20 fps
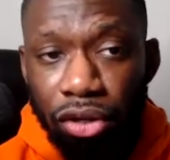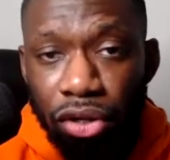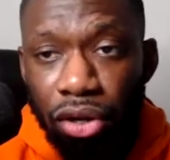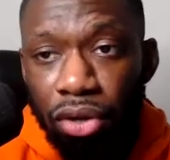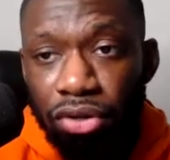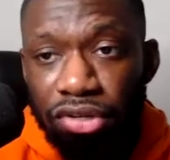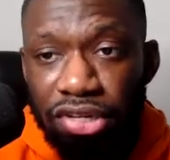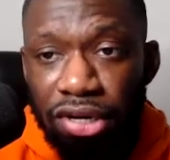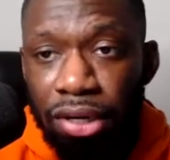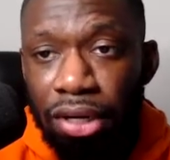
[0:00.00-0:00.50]

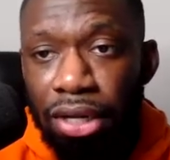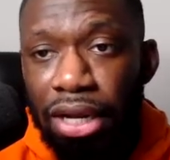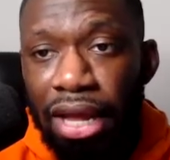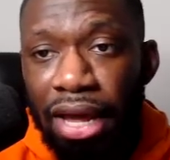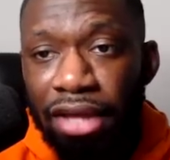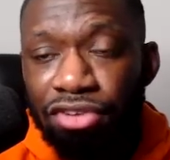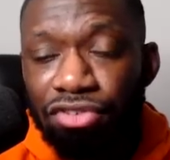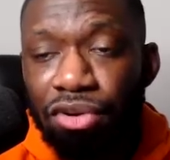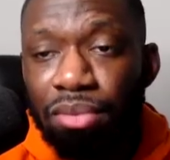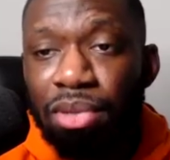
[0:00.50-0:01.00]
go to the
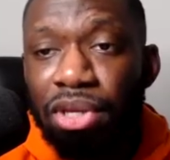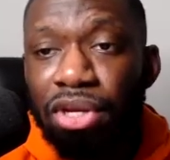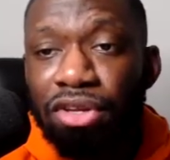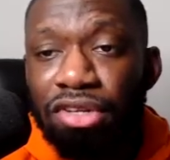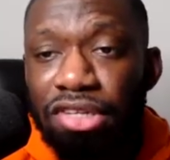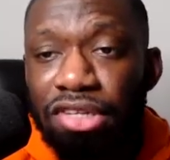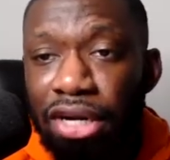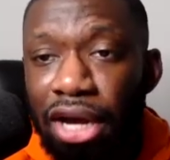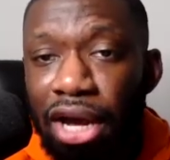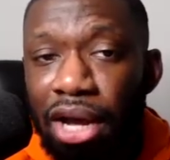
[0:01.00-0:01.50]
classroom and you'll
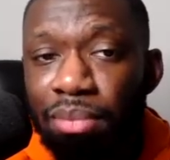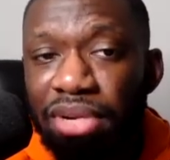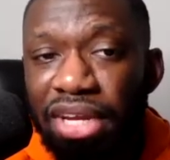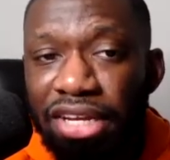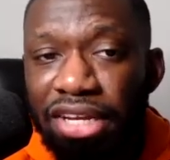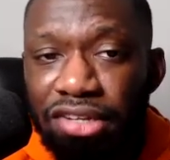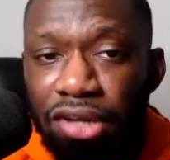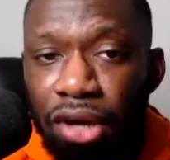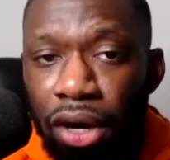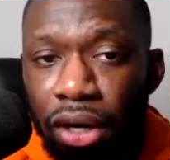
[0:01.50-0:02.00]
see the
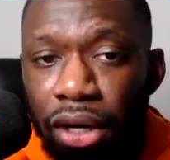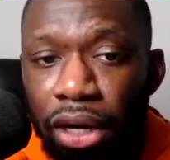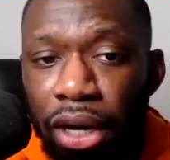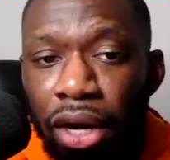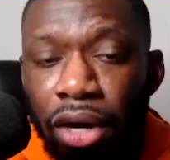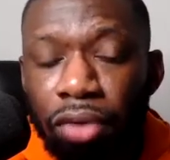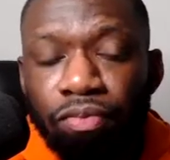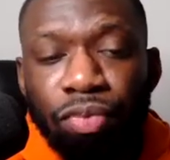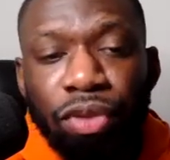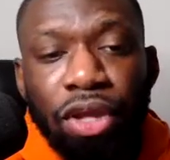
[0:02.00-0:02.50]
updates are
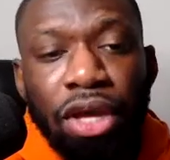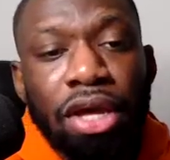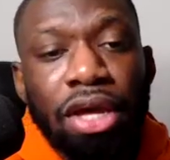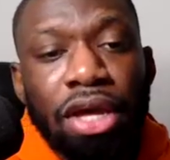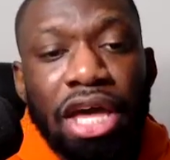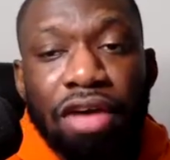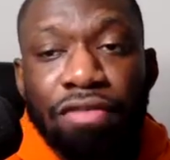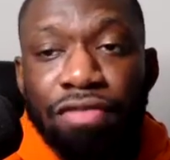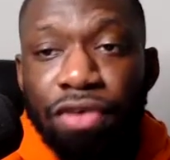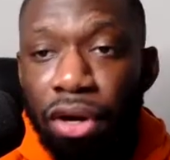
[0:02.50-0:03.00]
there.
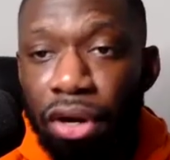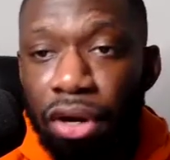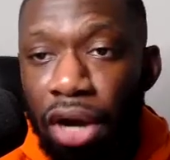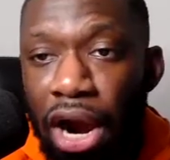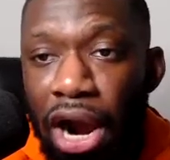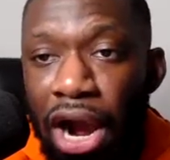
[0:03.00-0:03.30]
If you